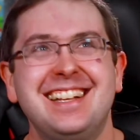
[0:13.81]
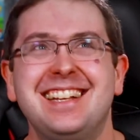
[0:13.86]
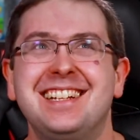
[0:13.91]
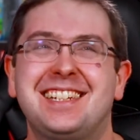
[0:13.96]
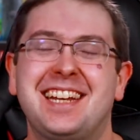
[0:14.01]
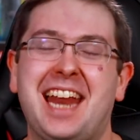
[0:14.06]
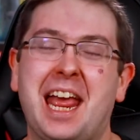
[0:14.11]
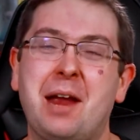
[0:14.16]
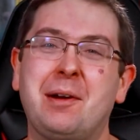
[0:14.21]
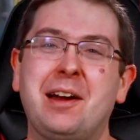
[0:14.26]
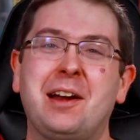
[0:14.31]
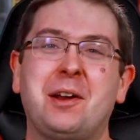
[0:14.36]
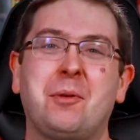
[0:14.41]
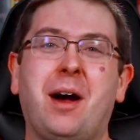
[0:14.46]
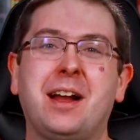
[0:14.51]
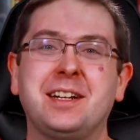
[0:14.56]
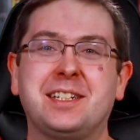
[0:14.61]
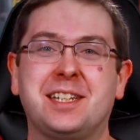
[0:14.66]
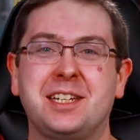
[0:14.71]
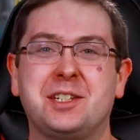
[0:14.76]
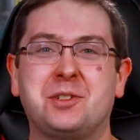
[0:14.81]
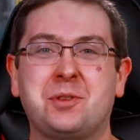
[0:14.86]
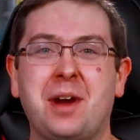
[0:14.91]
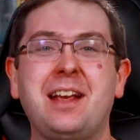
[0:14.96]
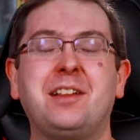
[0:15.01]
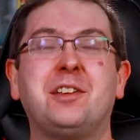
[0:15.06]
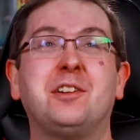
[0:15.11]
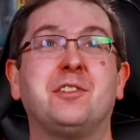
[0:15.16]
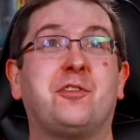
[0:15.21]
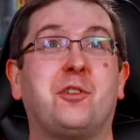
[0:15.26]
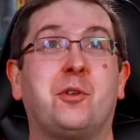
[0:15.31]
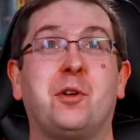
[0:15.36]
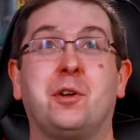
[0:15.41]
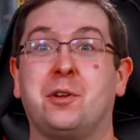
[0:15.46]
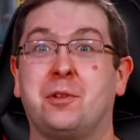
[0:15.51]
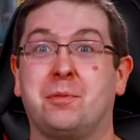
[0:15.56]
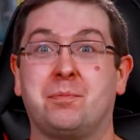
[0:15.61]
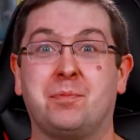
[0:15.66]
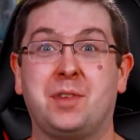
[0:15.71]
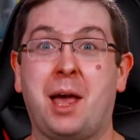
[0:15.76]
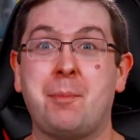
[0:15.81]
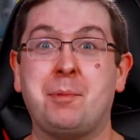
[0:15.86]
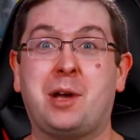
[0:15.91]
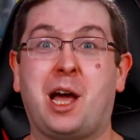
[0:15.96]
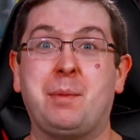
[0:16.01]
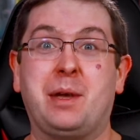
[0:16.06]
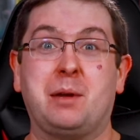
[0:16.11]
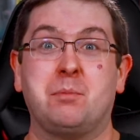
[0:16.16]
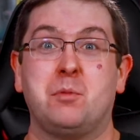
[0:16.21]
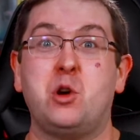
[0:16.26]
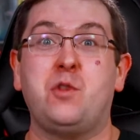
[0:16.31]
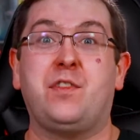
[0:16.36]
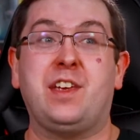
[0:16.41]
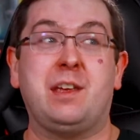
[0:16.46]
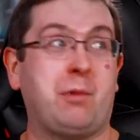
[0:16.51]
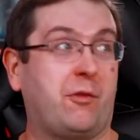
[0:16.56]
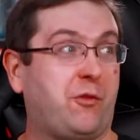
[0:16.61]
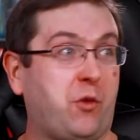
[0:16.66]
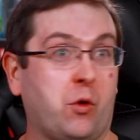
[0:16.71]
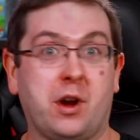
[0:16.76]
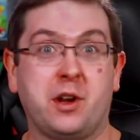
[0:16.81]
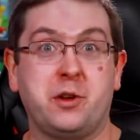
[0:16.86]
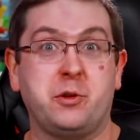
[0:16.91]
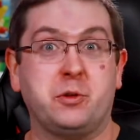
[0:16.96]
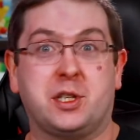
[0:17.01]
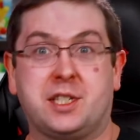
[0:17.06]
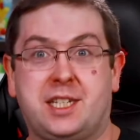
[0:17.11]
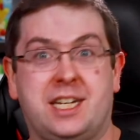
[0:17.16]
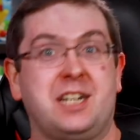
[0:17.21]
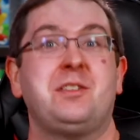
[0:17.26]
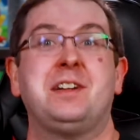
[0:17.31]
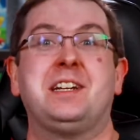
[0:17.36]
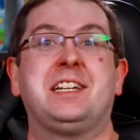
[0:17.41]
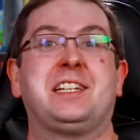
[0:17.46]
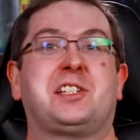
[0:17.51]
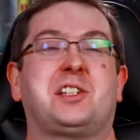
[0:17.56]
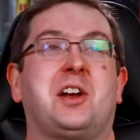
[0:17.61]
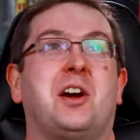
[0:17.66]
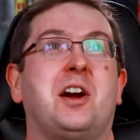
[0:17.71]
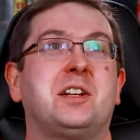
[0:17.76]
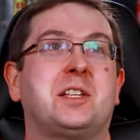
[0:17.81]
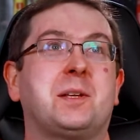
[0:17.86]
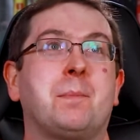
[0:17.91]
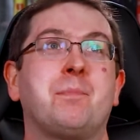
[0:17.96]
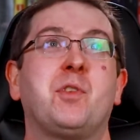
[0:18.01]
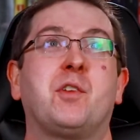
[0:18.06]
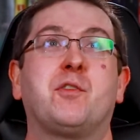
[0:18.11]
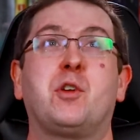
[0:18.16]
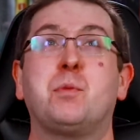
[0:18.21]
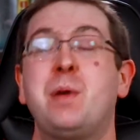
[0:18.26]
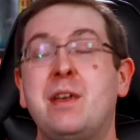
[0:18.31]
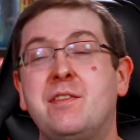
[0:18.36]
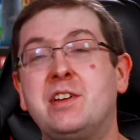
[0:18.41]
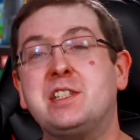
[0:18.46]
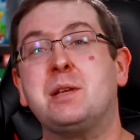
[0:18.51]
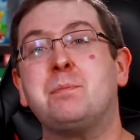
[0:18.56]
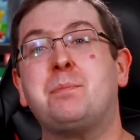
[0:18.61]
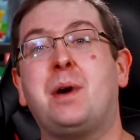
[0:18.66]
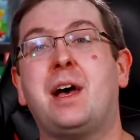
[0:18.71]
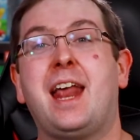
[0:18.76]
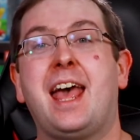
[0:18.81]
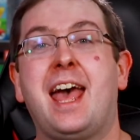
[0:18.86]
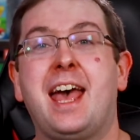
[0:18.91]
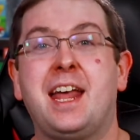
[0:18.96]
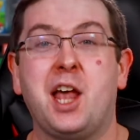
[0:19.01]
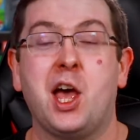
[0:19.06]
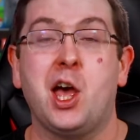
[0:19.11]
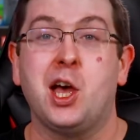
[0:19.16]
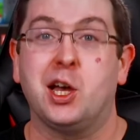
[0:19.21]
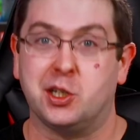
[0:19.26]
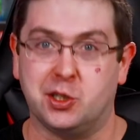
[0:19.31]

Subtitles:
Today we're here to watch the trailer for the upcoming movie before a new series starts for Beavis and Butt-head,